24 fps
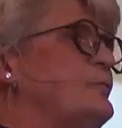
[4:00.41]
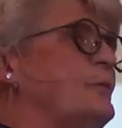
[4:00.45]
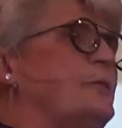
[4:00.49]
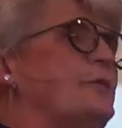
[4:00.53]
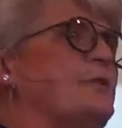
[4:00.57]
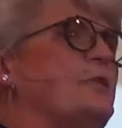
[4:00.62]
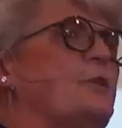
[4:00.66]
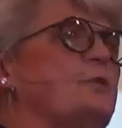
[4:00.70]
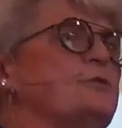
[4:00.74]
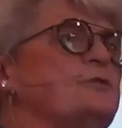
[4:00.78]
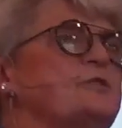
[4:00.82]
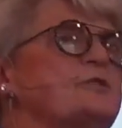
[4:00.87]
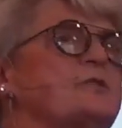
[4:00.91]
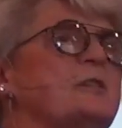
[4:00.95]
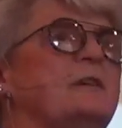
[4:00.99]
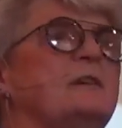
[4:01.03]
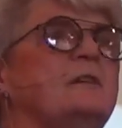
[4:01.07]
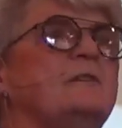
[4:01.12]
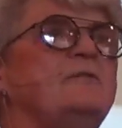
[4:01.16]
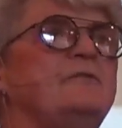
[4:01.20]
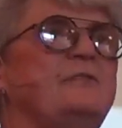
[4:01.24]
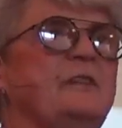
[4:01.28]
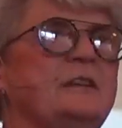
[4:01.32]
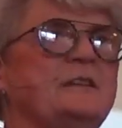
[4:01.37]
with those
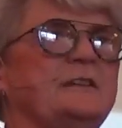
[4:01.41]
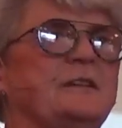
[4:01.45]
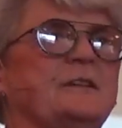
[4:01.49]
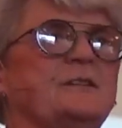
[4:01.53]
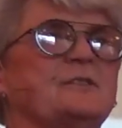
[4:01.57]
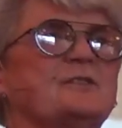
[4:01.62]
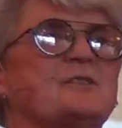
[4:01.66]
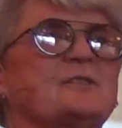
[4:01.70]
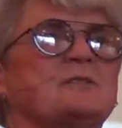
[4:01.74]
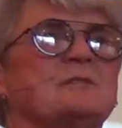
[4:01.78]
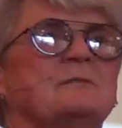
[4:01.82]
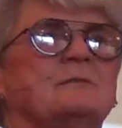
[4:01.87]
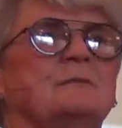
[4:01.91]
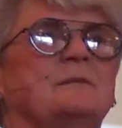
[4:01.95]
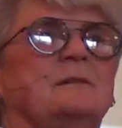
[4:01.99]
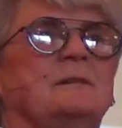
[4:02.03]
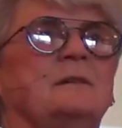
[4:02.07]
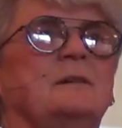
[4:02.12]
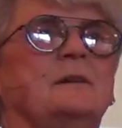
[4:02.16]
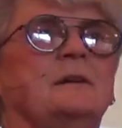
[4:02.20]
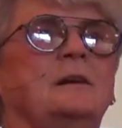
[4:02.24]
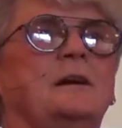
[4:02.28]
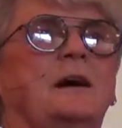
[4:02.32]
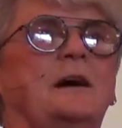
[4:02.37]
feelings
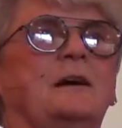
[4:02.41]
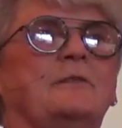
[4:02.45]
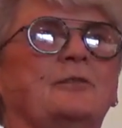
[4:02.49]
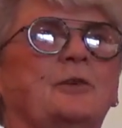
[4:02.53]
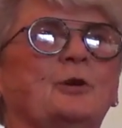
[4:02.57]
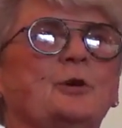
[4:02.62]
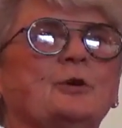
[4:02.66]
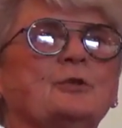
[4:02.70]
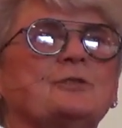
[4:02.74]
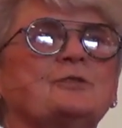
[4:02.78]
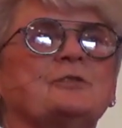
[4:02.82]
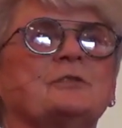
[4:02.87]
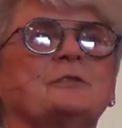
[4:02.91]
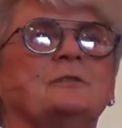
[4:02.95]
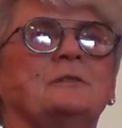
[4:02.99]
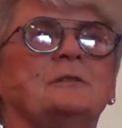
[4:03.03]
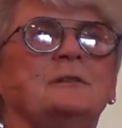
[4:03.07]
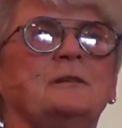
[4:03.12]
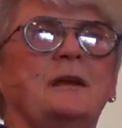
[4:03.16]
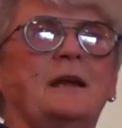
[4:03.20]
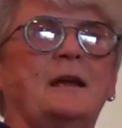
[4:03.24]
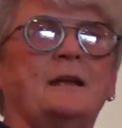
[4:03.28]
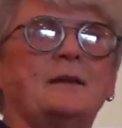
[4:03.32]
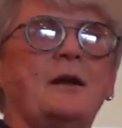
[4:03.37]
of hurt
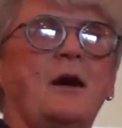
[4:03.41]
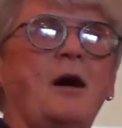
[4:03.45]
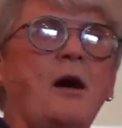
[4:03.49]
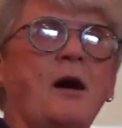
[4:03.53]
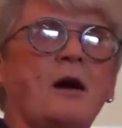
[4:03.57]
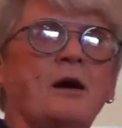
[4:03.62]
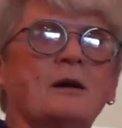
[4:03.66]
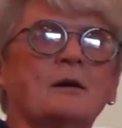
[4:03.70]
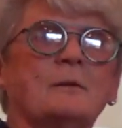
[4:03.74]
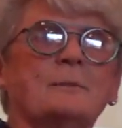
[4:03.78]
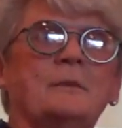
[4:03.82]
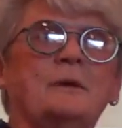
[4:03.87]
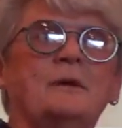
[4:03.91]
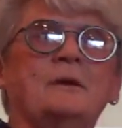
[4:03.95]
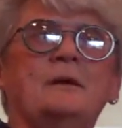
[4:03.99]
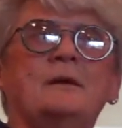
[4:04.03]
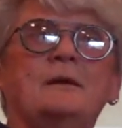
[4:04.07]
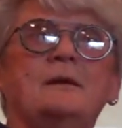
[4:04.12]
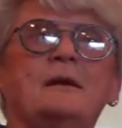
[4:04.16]
and harm,